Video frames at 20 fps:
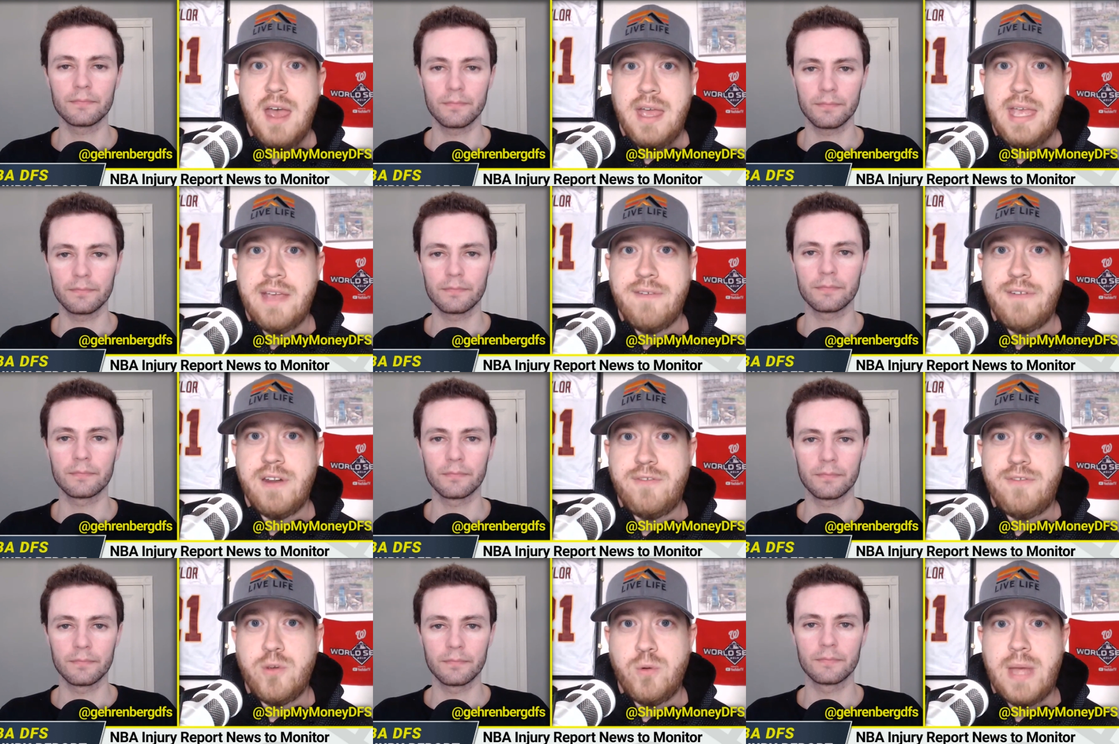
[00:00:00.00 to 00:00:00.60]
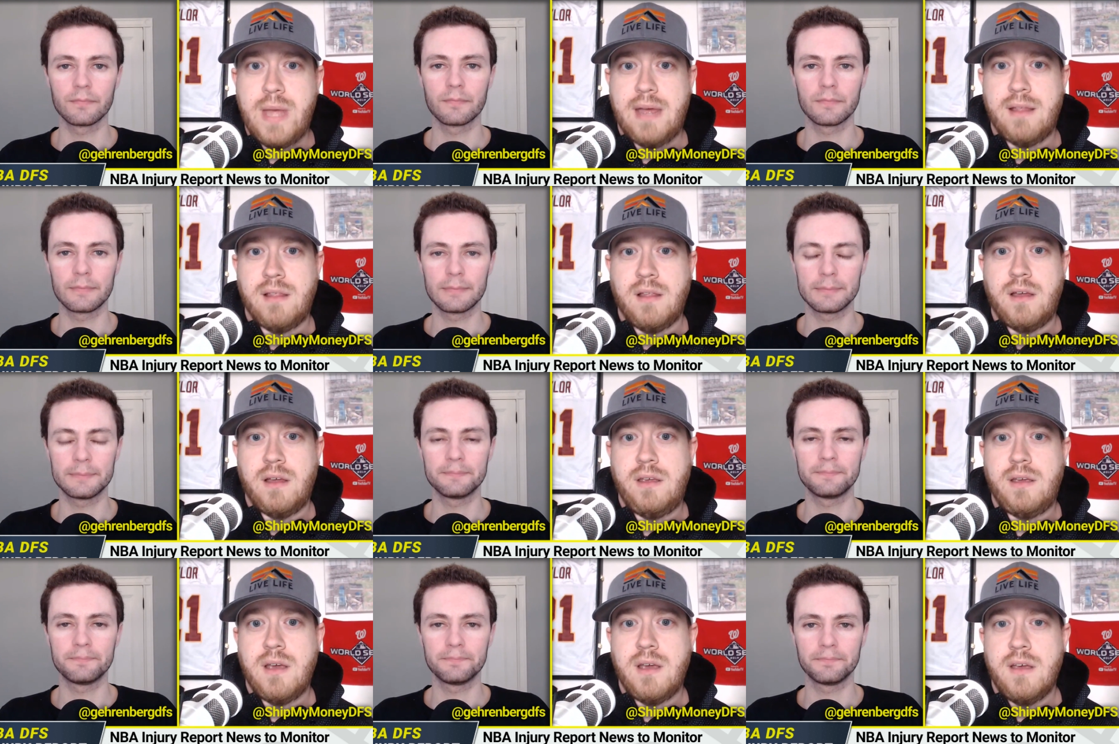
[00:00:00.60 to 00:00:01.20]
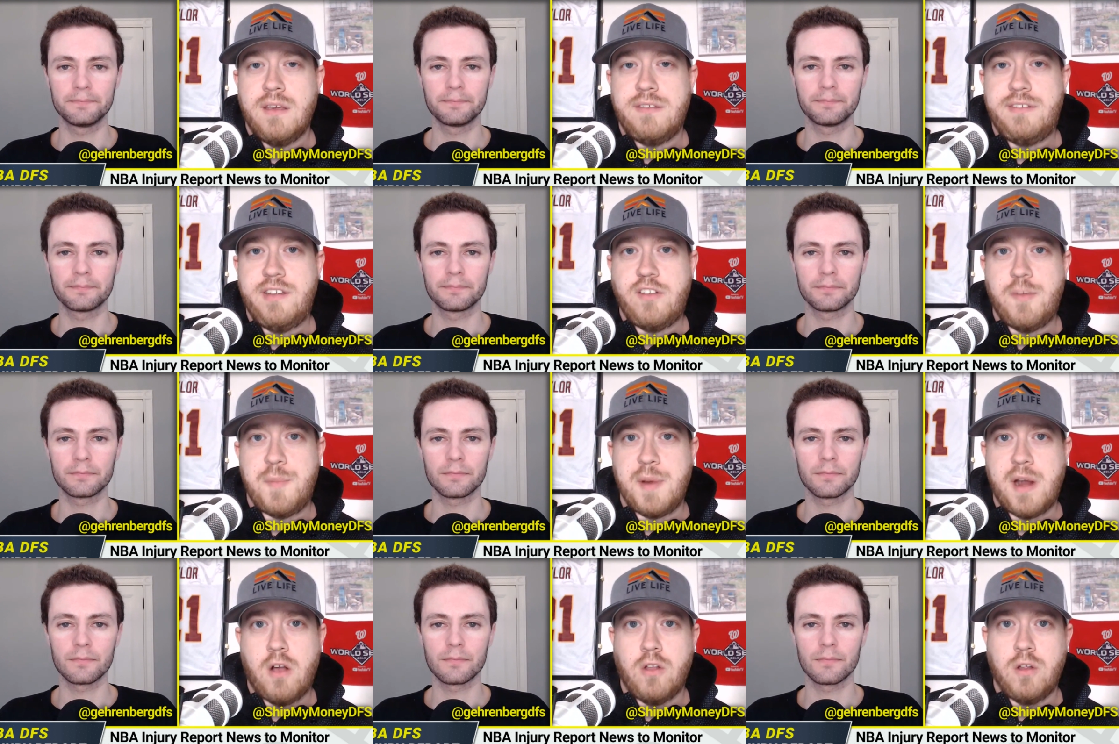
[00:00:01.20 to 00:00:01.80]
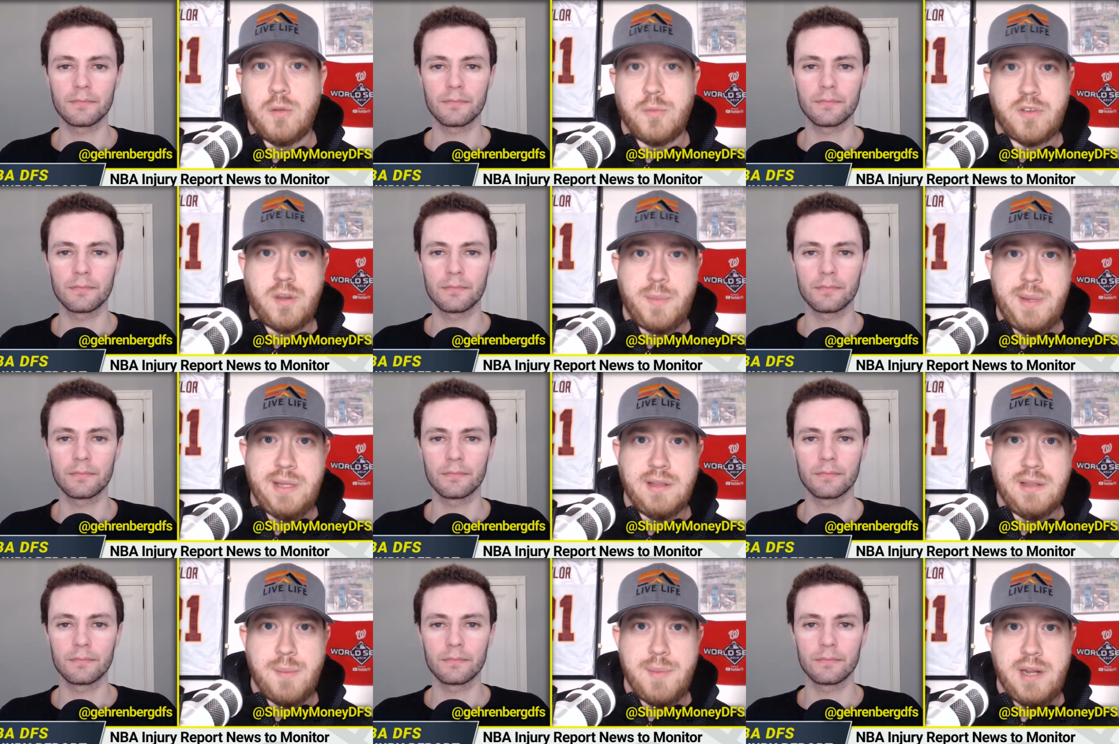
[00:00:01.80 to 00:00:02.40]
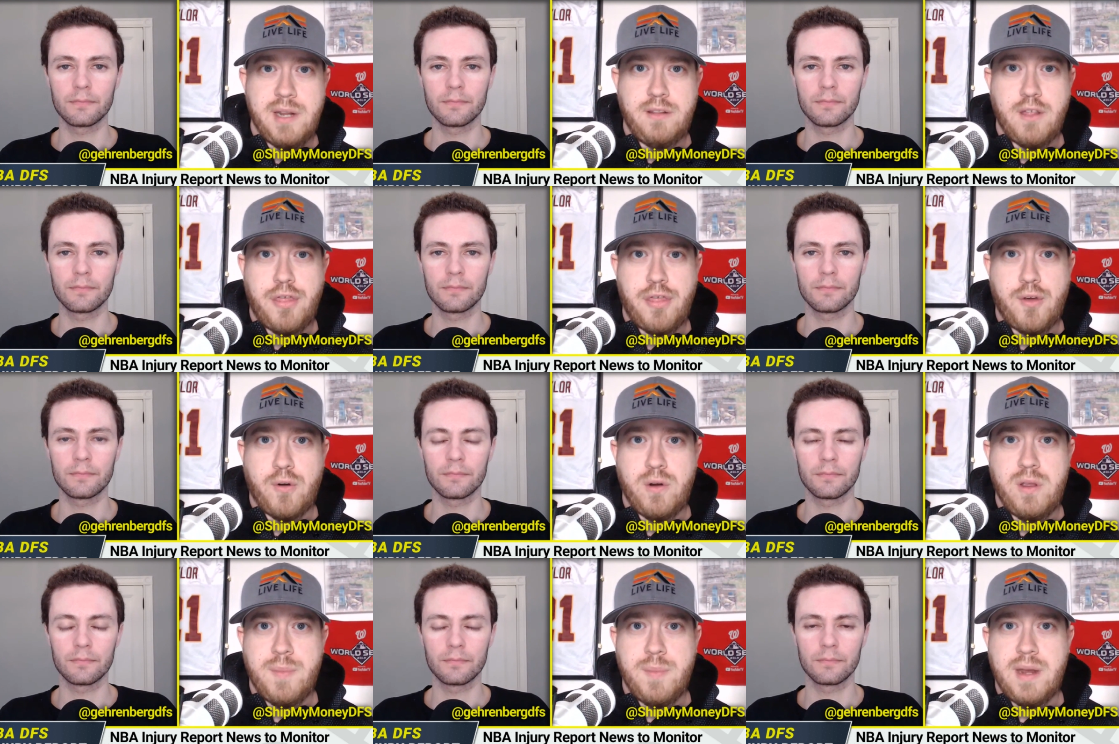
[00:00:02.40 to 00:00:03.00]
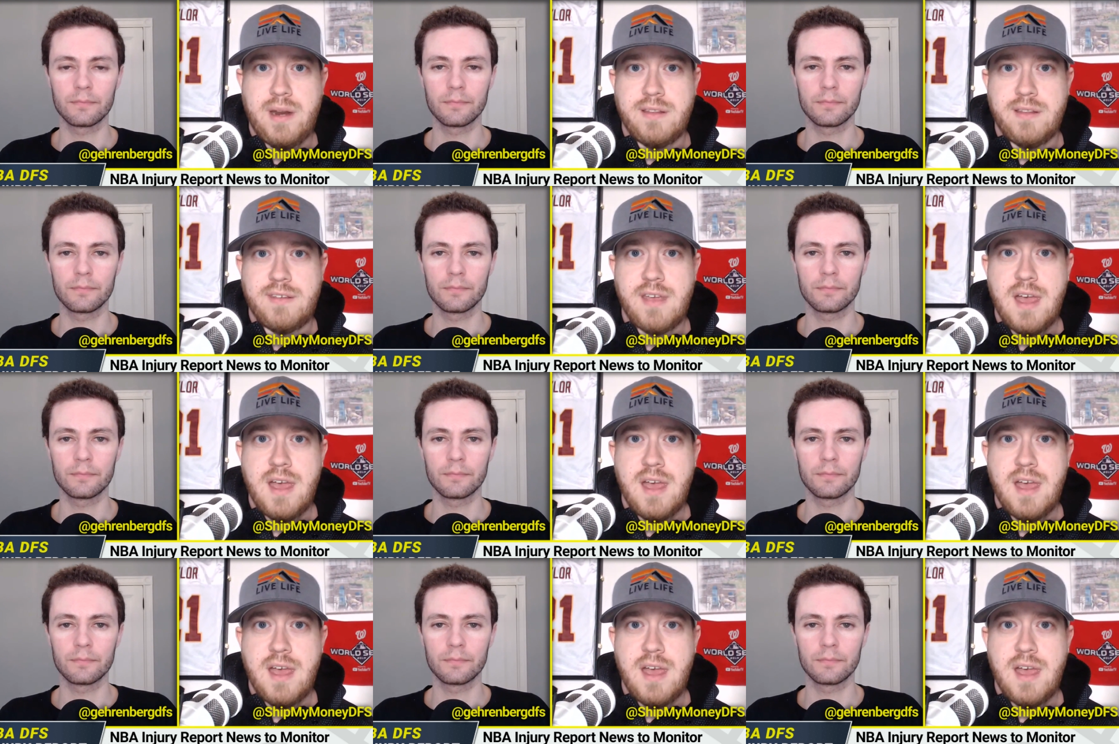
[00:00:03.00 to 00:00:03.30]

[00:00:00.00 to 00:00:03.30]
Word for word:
Speaker 1: Even if you get like CJ McCollum's going to be limited to 30 minutes